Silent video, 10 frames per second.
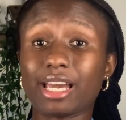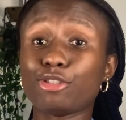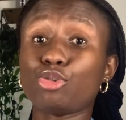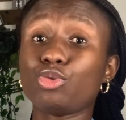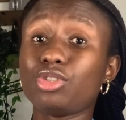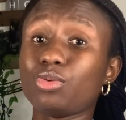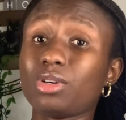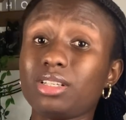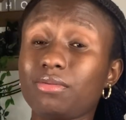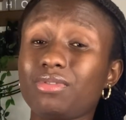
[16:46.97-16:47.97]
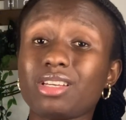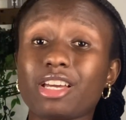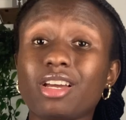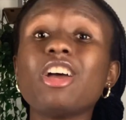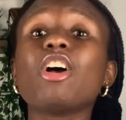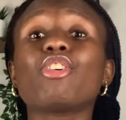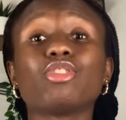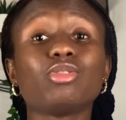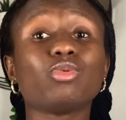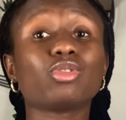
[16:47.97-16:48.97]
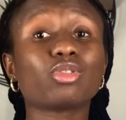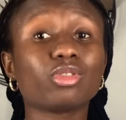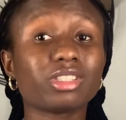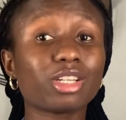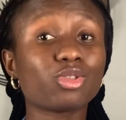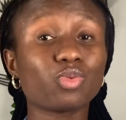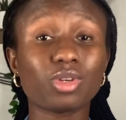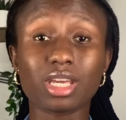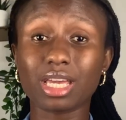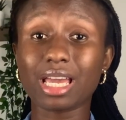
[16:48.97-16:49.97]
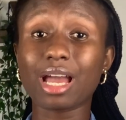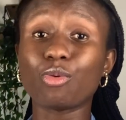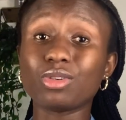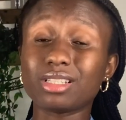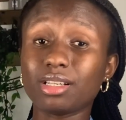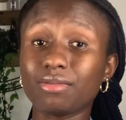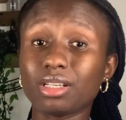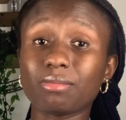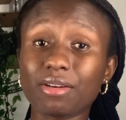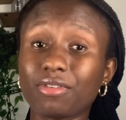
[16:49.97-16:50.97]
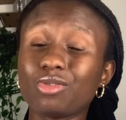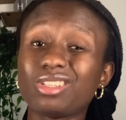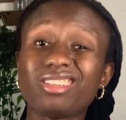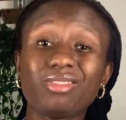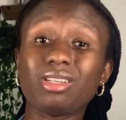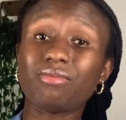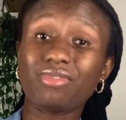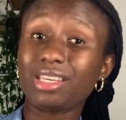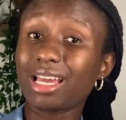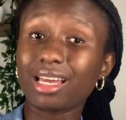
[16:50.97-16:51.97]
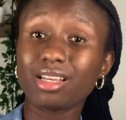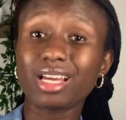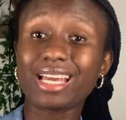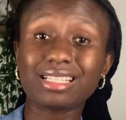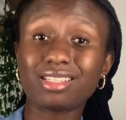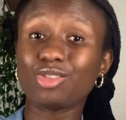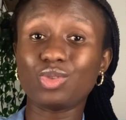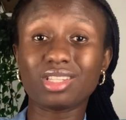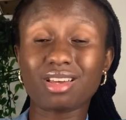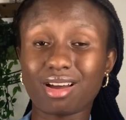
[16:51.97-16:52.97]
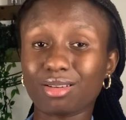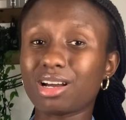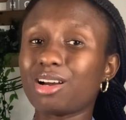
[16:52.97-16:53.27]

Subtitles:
I chose the one in VI because it was closer to where I was living. My friend was living in VI. I stayed with her.